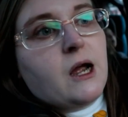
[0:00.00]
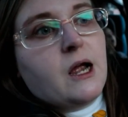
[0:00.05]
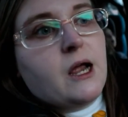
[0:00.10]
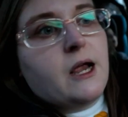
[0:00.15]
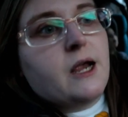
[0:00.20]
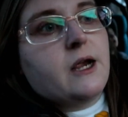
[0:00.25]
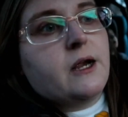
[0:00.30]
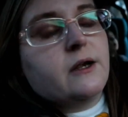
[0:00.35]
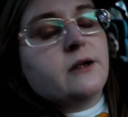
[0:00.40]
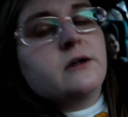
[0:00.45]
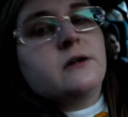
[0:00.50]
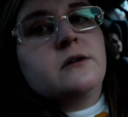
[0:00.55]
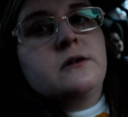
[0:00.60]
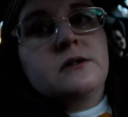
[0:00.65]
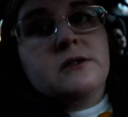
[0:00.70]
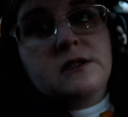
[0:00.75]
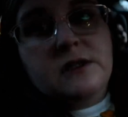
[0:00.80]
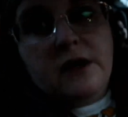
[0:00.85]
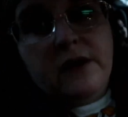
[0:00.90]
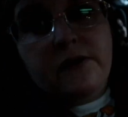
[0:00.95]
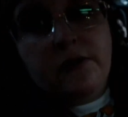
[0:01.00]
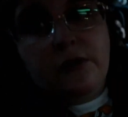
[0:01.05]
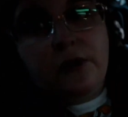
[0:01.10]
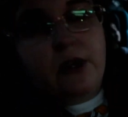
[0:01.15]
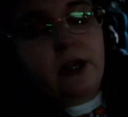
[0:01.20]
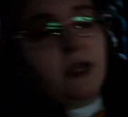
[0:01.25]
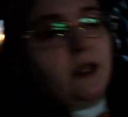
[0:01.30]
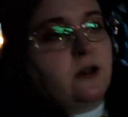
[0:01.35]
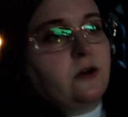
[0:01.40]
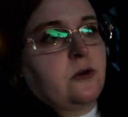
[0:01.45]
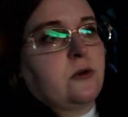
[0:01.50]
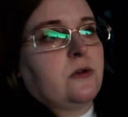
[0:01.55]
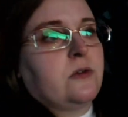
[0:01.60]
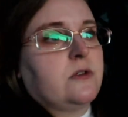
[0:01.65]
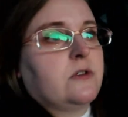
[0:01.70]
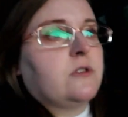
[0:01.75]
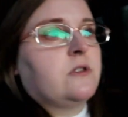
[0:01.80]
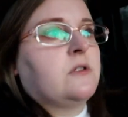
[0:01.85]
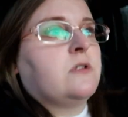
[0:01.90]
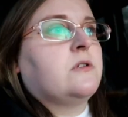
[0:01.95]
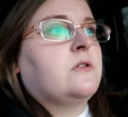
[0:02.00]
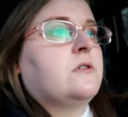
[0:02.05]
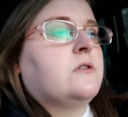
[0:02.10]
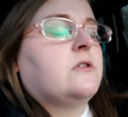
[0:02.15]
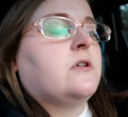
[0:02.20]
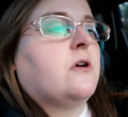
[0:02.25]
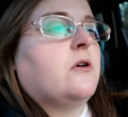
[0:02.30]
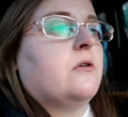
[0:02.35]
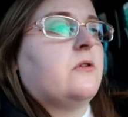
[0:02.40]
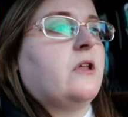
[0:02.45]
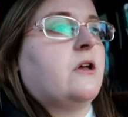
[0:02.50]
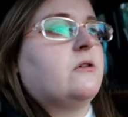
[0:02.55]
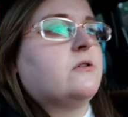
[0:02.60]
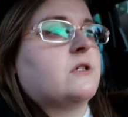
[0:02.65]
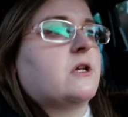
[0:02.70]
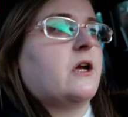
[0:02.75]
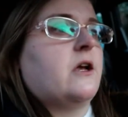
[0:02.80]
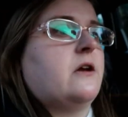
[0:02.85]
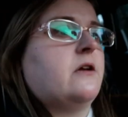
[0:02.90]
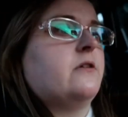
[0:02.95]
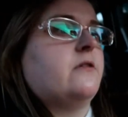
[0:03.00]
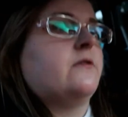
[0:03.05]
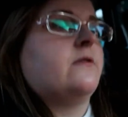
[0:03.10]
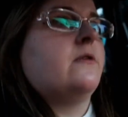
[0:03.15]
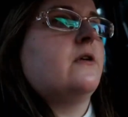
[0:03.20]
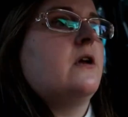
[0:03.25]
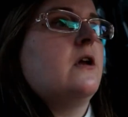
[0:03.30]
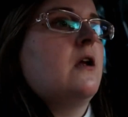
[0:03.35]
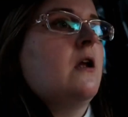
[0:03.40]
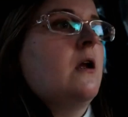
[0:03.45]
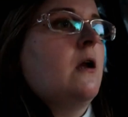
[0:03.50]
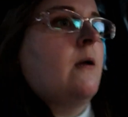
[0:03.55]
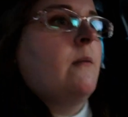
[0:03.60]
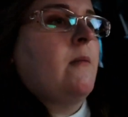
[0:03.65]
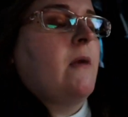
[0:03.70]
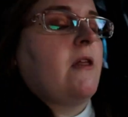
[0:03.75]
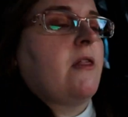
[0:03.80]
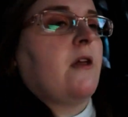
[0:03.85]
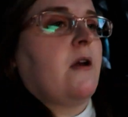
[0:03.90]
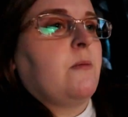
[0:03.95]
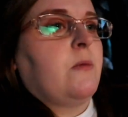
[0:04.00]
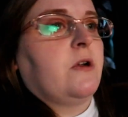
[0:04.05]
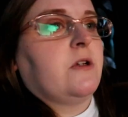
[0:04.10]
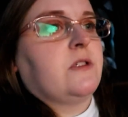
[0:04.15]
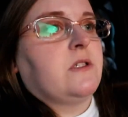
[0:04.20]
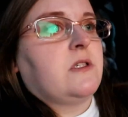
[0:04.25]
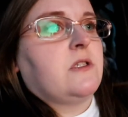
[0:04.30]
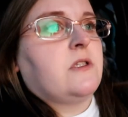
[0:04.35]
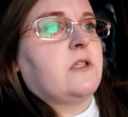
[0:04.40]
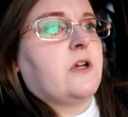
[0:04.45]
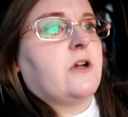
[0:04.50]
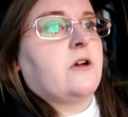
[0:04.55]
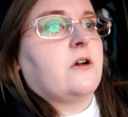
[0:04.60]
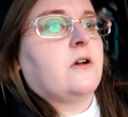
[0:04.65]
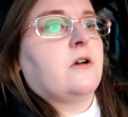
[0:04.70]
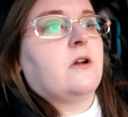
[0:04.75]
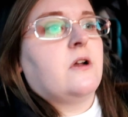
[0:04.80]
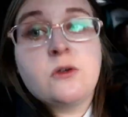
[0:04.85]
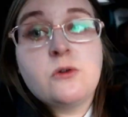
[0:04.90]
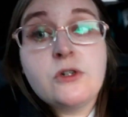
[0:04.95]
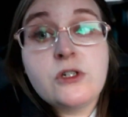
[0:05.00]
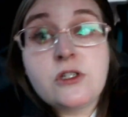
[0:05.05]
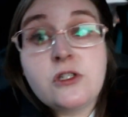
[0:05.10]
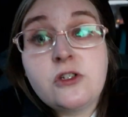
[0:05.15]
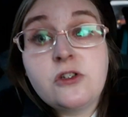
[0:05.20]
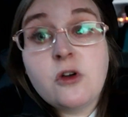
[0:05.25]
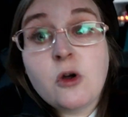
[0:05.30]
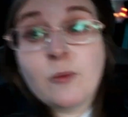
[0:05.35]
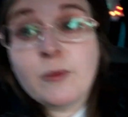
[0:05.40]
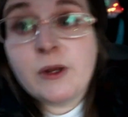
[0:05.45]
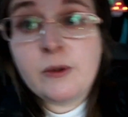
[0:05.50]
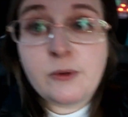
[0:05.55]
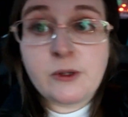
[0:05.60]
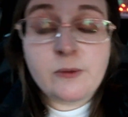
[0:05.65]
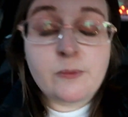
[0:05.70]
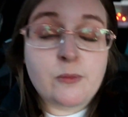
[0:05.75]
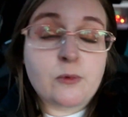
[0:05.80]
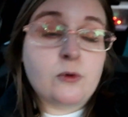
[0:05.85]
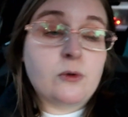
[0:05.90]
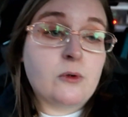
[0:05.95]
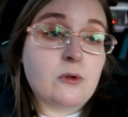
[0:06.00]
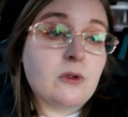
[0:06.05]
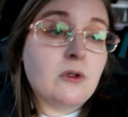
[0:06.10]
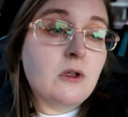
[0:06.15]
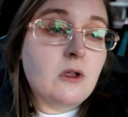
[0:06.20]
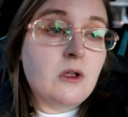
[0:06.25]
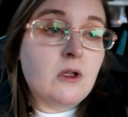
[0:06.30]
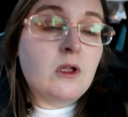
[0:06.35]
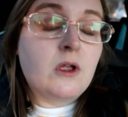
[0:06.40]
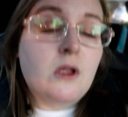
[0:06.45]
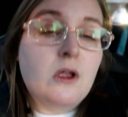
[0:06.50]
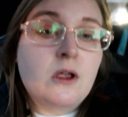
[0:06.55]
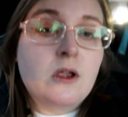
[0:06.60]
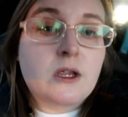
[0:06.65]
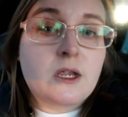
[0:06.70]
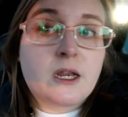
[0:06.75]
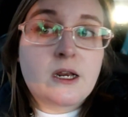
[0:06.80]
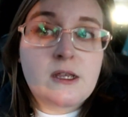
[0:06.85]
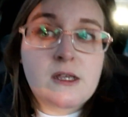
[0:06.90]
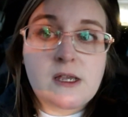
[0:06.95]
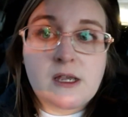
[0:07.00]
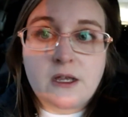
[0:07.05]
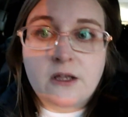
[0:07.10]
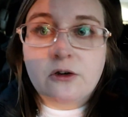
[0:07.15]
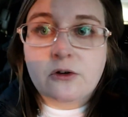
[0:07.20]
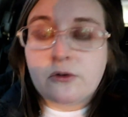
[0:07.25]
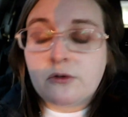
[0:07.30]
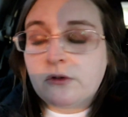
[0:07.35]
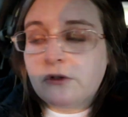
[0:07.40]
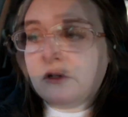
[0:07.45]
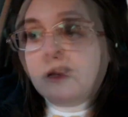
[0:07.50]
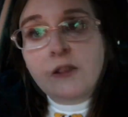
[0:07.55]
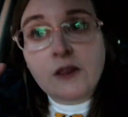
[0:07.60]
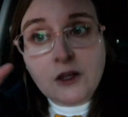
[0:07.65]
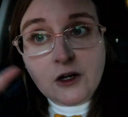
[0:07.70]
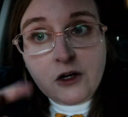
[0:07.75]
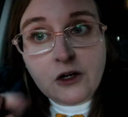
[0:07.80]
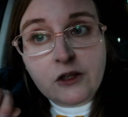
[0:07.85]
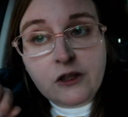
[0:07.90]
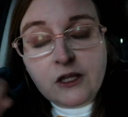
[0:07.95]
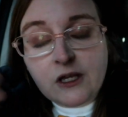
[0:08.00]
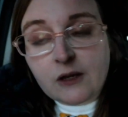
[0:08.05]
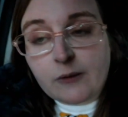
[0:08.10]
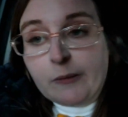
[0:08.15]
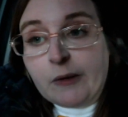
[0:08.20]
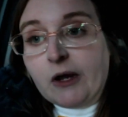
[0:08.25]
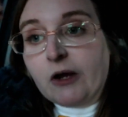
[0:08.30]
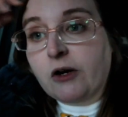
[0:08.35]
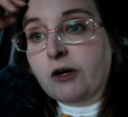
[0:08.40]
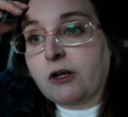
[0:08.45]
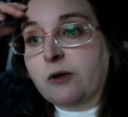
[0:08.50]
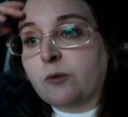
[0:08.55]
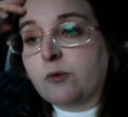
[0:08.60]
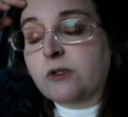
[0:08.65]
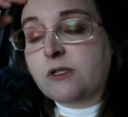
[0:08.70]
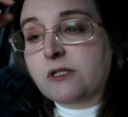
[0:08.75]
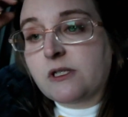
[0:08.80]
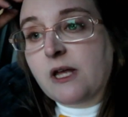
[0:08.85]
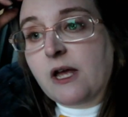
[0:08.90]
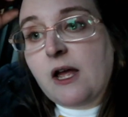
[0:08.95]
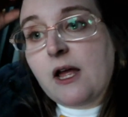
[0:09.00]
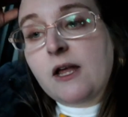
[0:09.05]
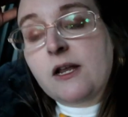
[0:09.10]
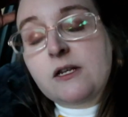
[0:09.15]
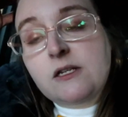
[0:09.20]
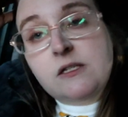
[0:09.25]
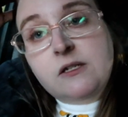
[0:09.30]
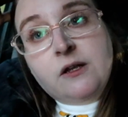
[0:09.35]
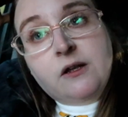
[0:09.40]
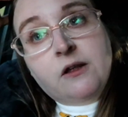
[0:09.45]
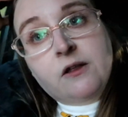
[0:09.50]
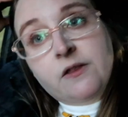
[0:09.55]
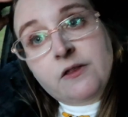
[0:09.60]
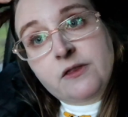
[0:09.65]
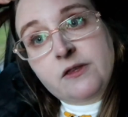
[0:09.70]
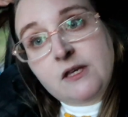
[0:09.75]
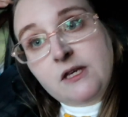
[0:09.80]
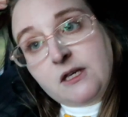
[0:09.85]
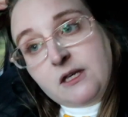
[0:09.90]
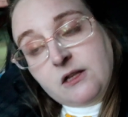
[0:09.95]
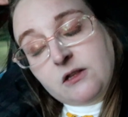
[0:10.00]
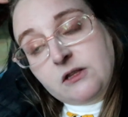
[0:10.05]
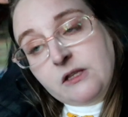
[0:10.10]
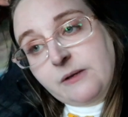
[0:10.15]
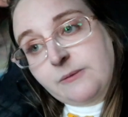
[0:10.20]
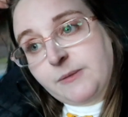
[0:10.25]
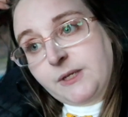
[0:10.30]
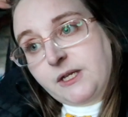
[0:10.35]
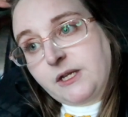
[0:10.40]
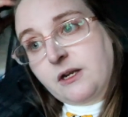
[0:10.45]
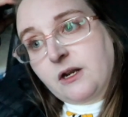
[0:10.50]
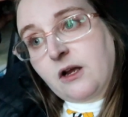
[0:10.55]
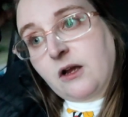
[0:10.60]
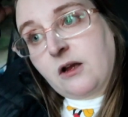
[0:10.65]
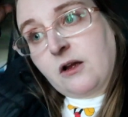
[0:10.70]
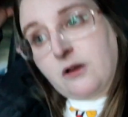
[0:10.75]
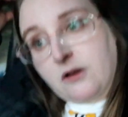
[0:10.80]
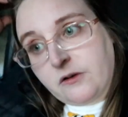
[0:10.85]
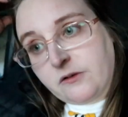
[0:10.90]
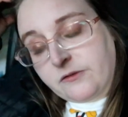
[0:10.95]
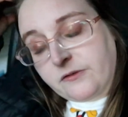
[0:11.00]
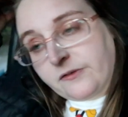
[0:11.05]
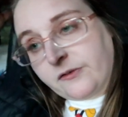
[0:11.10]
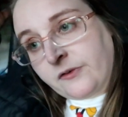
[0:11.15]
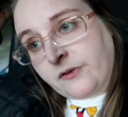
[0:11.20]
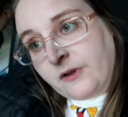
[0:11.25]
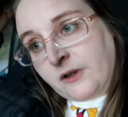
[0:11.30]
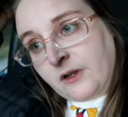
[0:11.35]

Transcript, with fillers: buy several candles so that was kind of my thought process there there was so many people getting candles the good thing about it was that the limit of